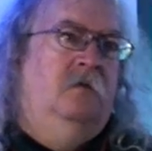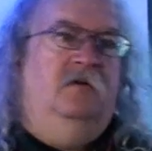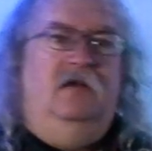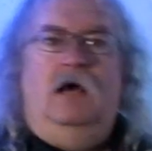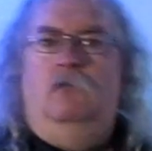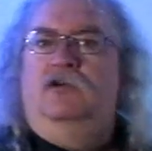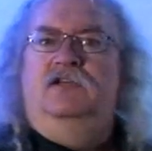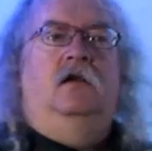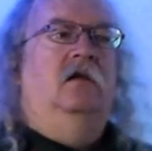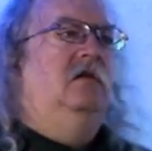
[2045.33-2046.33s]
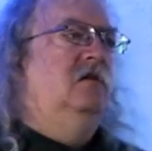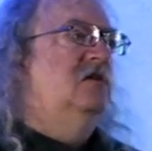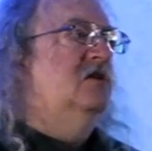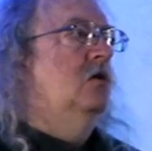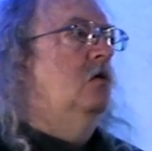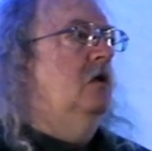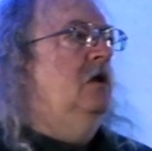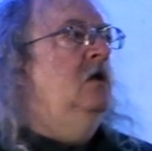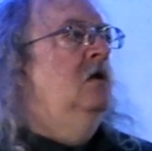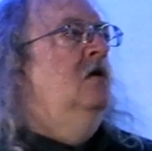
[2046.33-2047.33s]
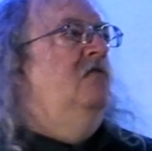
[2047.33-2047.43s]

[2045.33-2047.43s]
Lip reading: but now we're telling the story